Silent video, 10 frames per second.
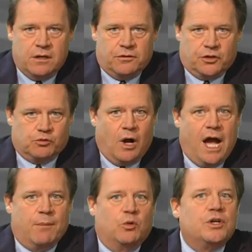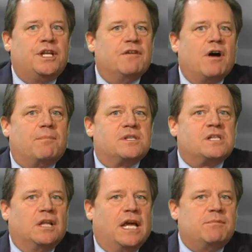The tribe would give up its
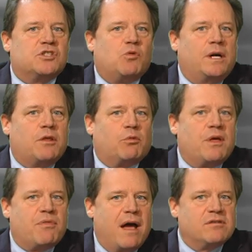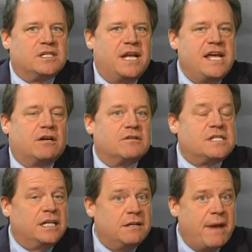claim to 23,000
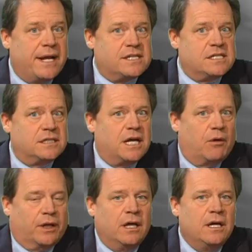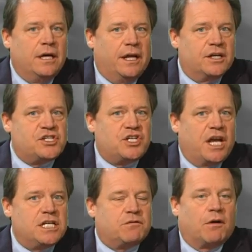acres in Madison County in
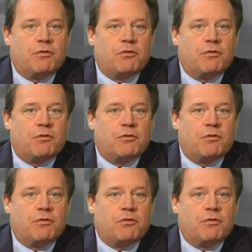exchange for